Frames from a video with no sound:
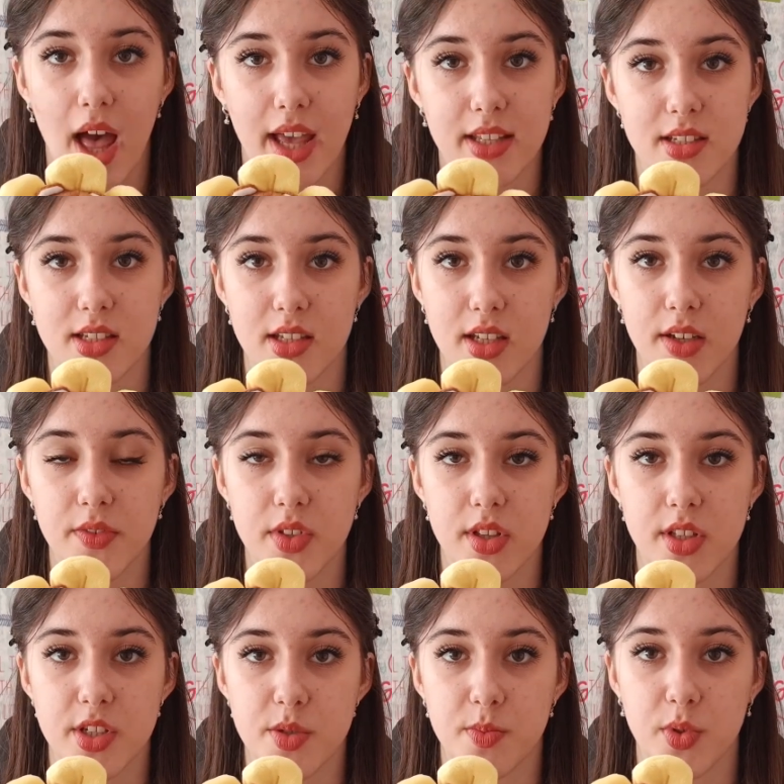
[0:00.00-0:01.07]
I DNF'd
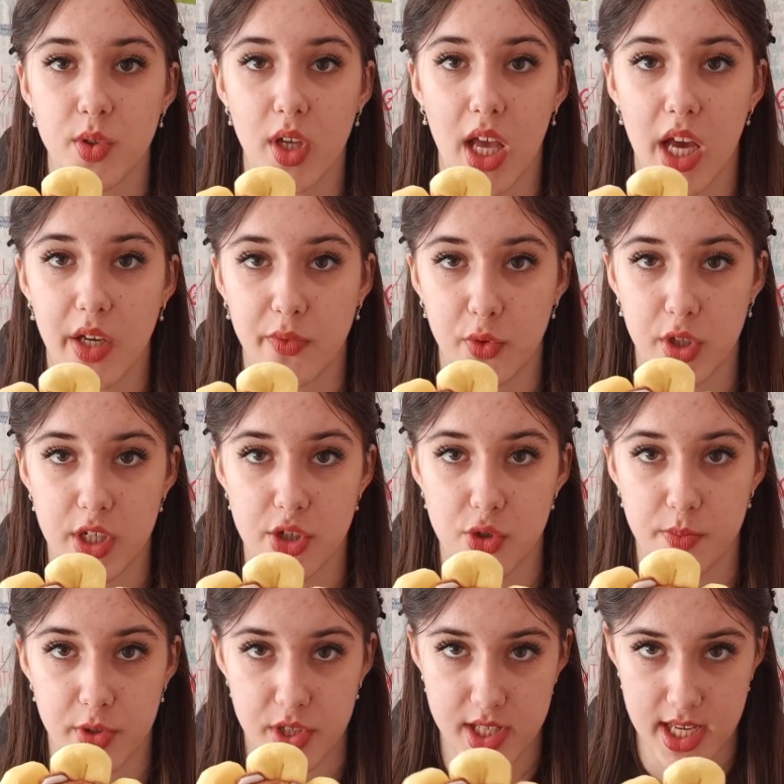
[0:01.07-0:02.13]
this book at
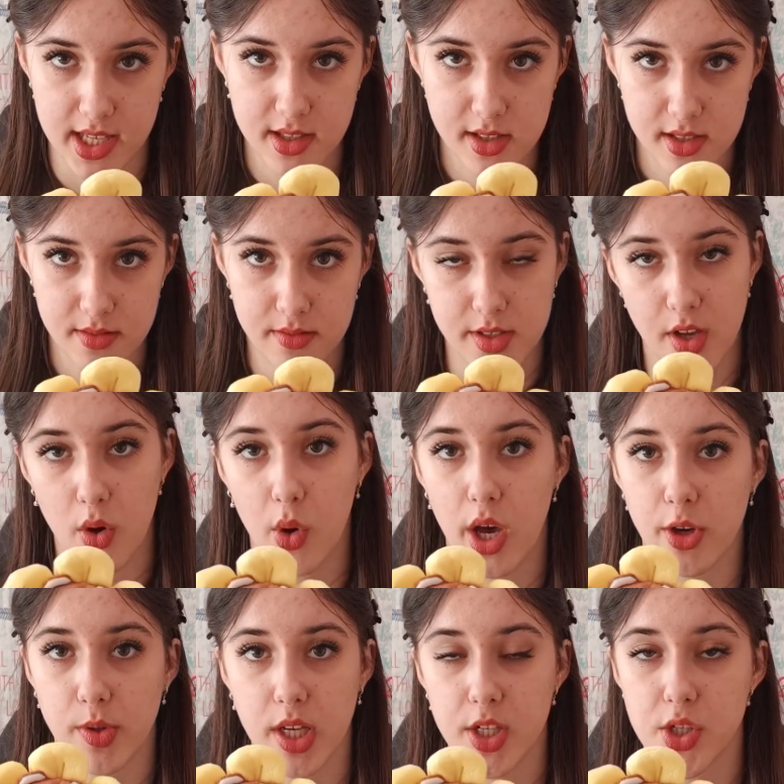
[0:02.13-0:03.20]
42%, so I
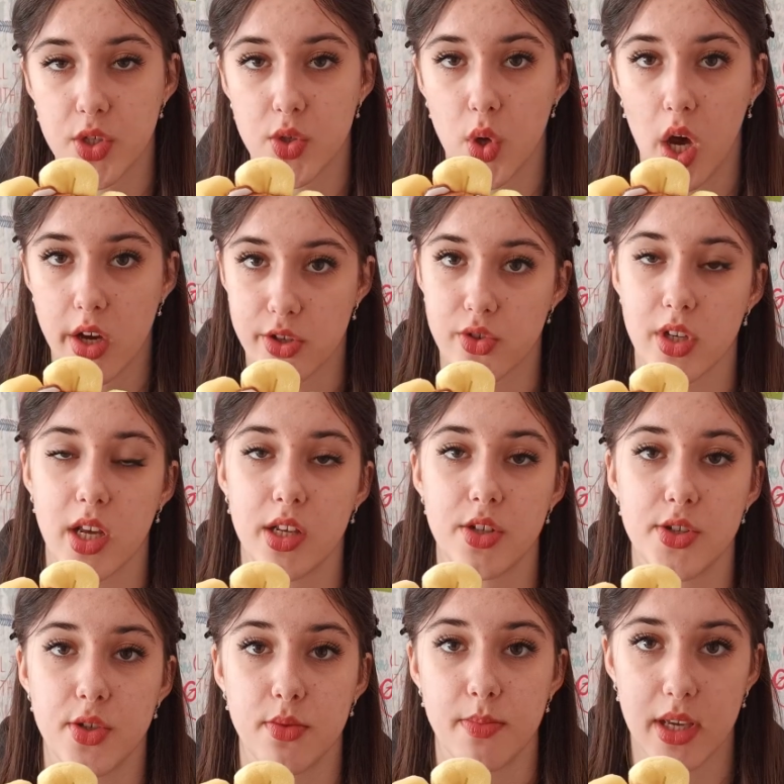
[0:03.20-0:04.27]
read
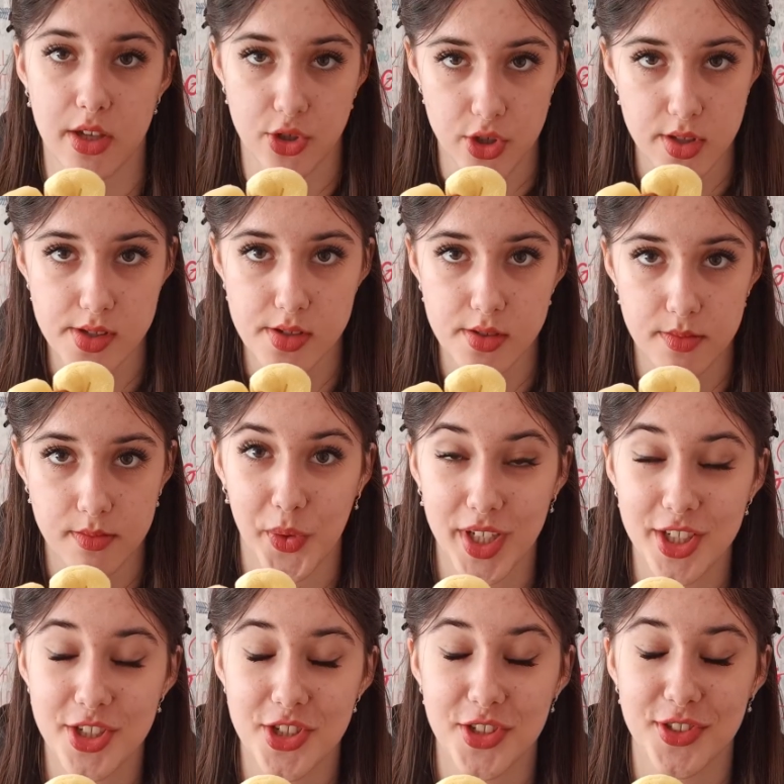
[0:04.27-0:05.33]
202 pages,
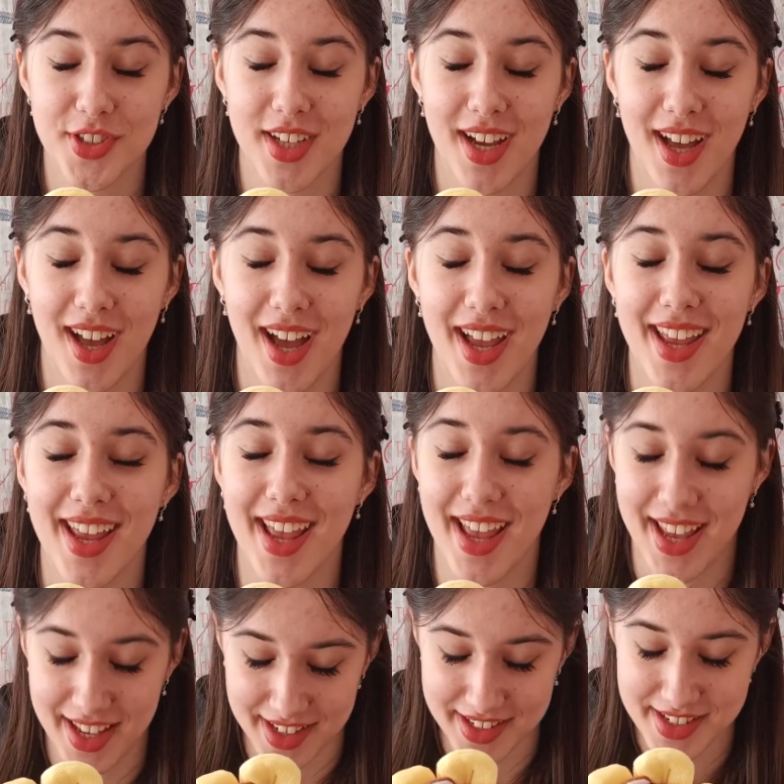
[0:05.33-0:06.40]
which I
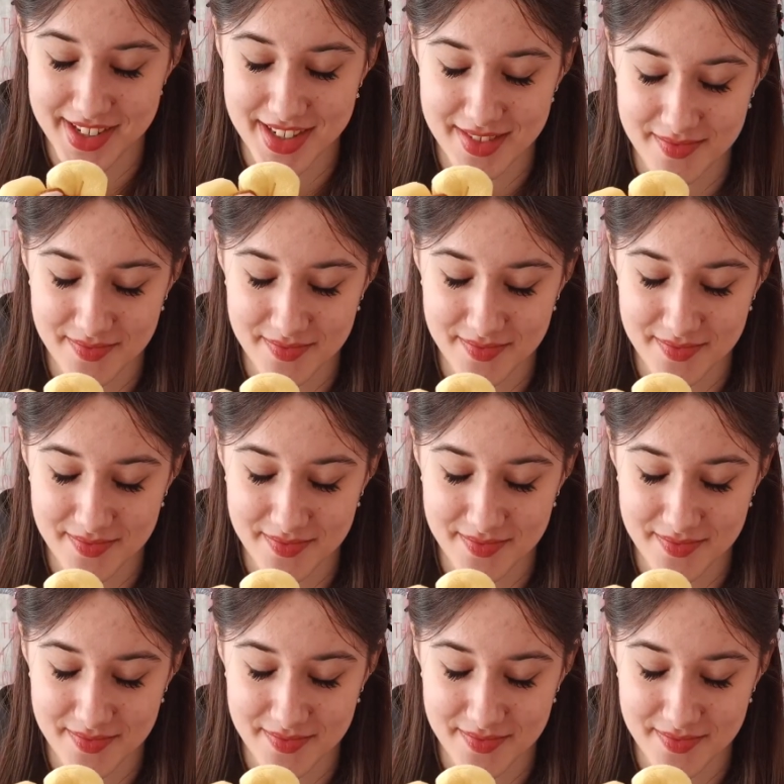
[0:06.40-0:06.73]
hated.